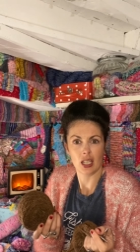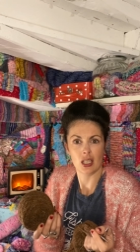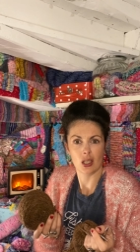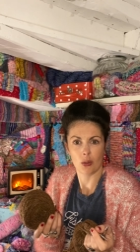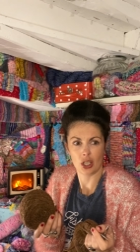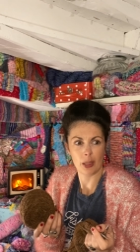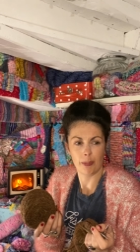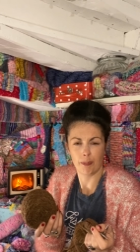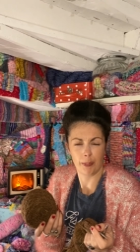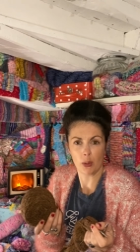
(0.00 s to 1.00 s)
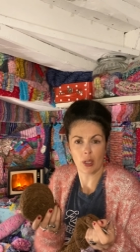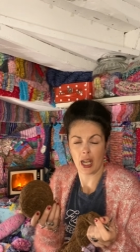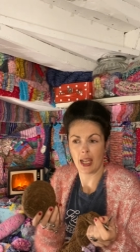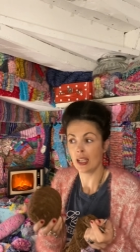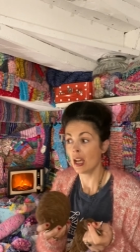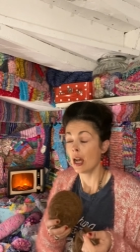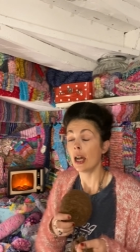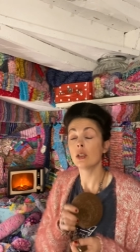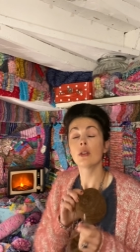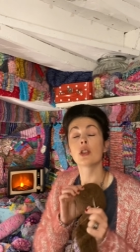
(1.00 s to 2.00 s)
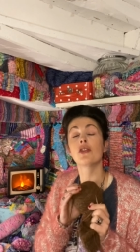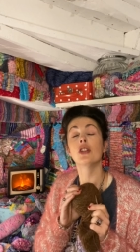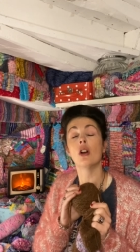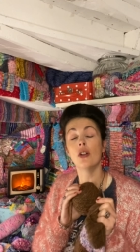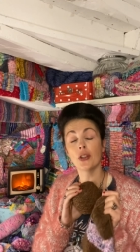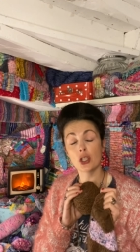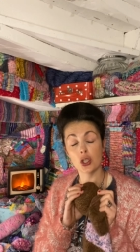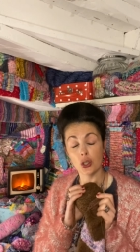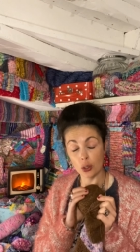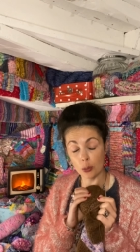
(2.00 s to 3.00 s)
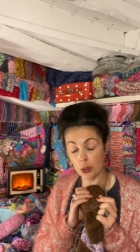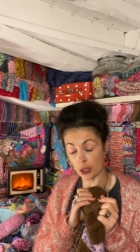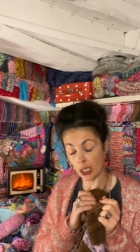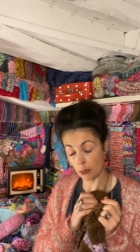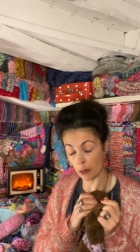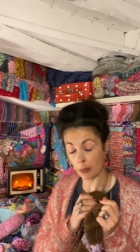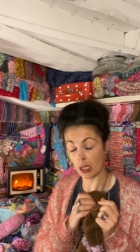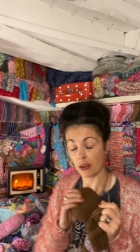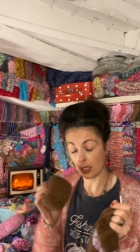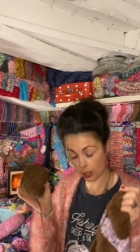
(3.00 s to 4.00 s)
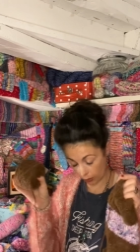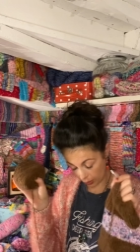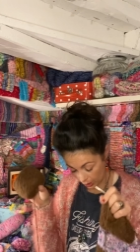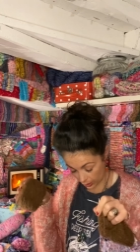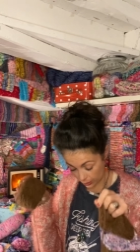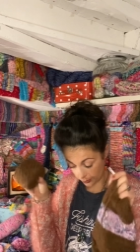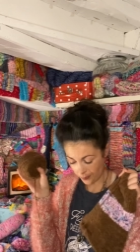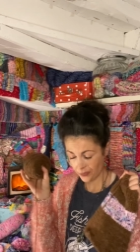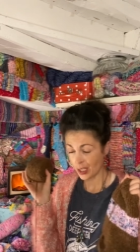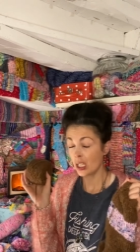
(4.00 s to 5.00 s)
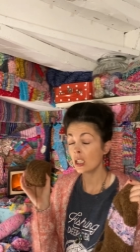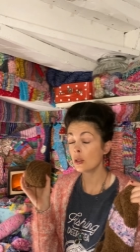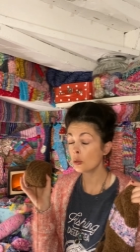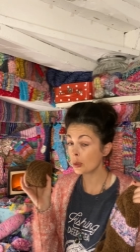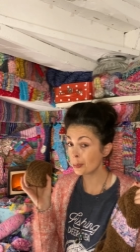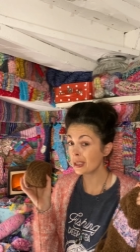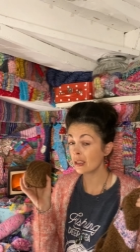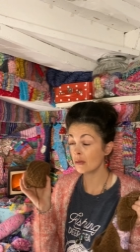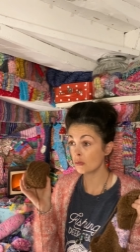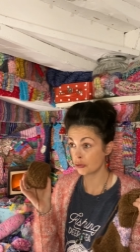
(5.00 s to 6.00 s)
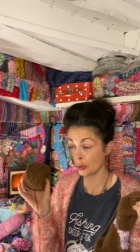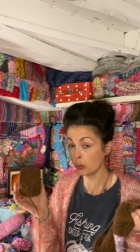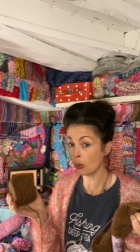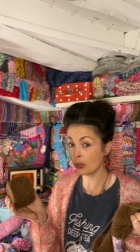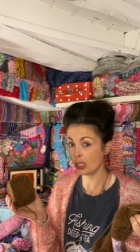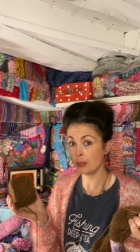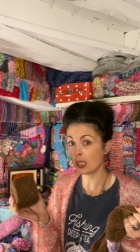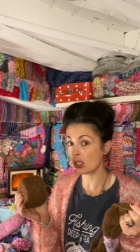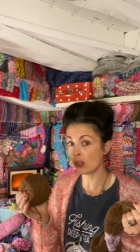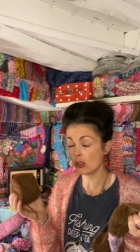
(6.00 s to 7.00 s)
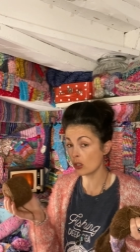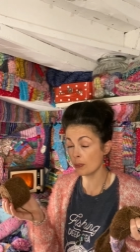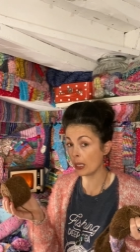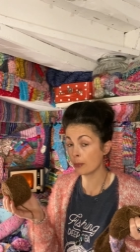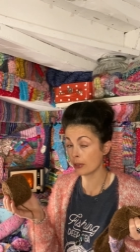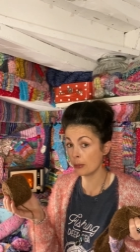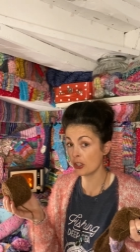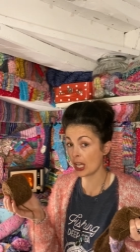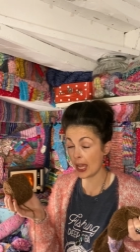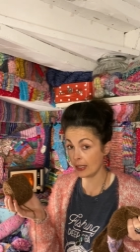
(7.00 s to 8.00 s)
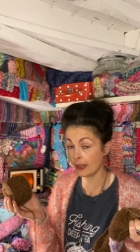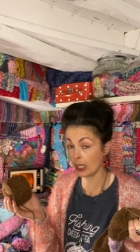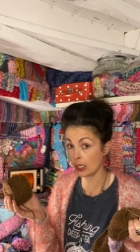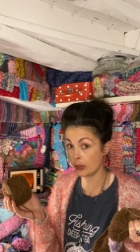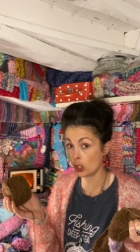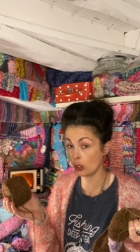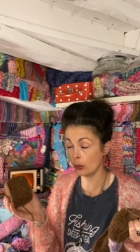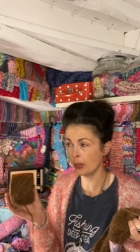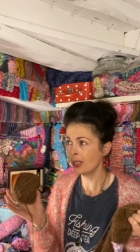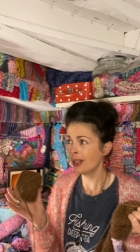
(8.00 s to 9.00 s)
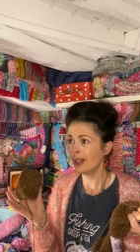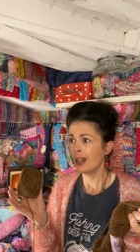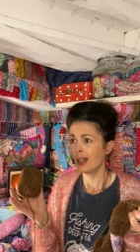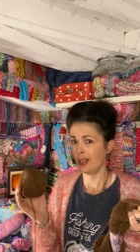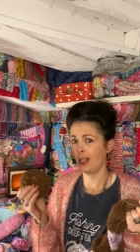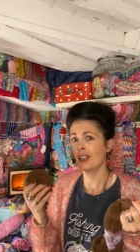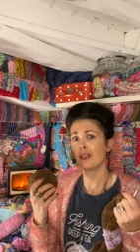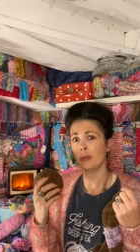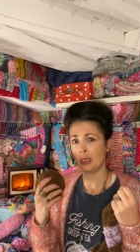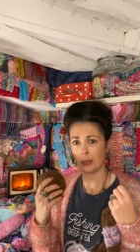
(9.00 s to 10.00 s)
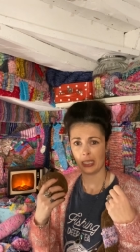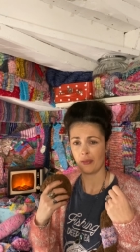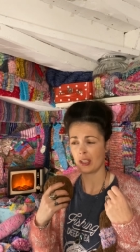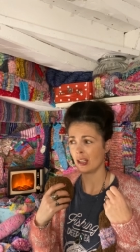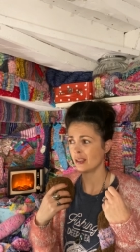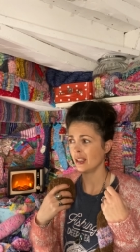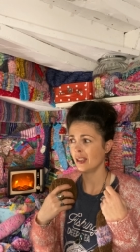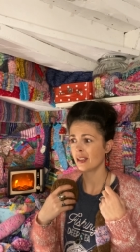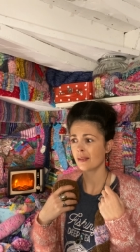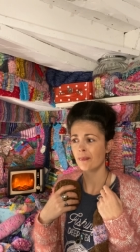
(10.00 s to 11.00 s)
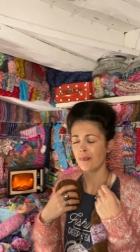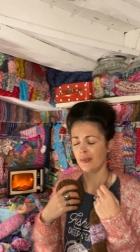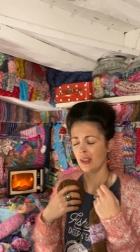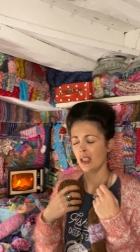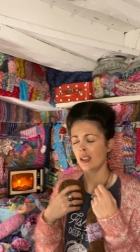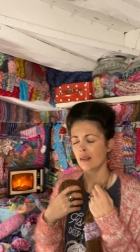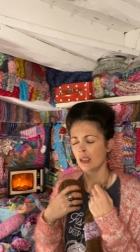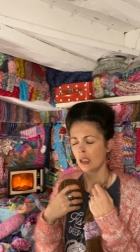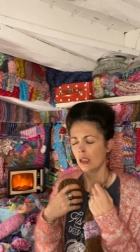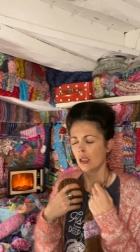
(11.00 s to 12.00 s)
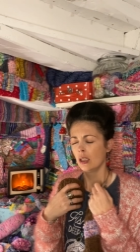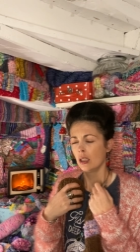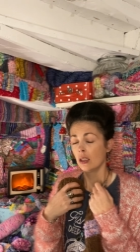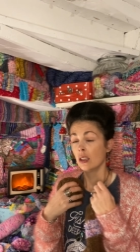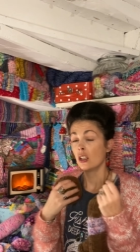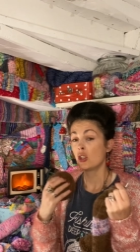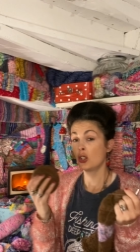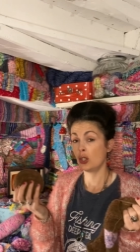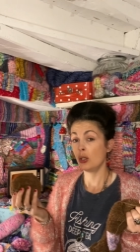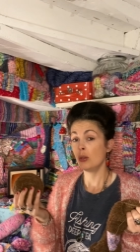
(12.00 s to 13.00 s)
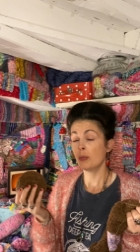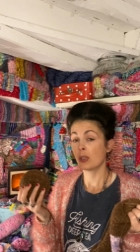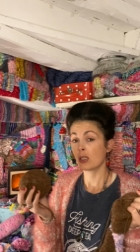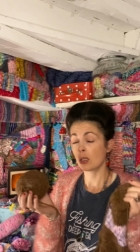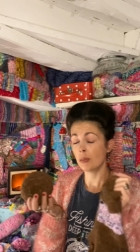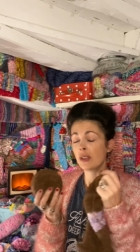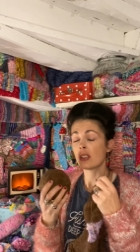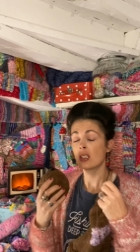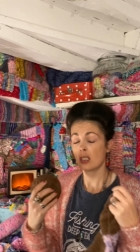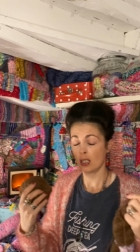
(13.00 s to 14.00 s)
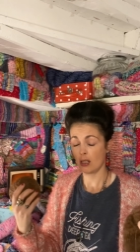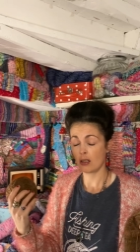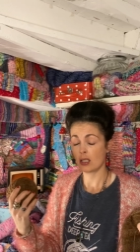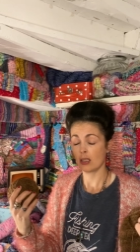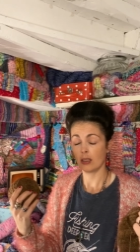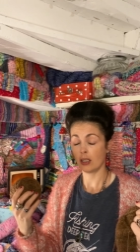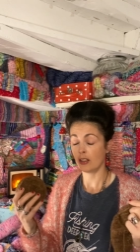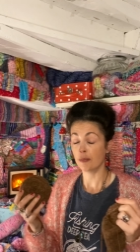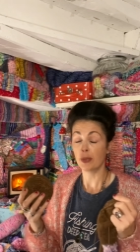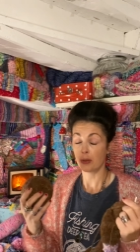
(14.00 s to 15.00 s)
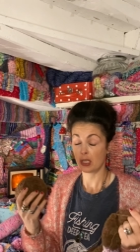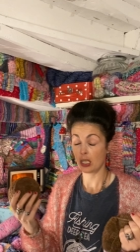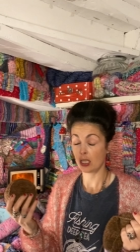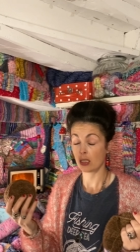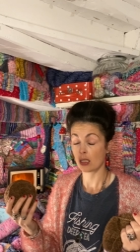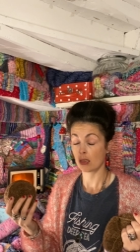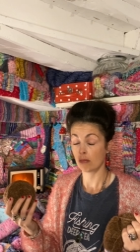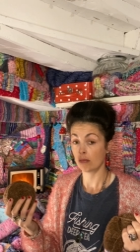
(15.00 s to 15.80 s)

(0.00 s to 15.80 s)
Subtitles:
squishy boucle. And also, if you're on the tube train with me, thank you, you will be rewarded, because you can just make pretty much anything out of a tube. I firmly believe that. Like, a tube can be the start of most things.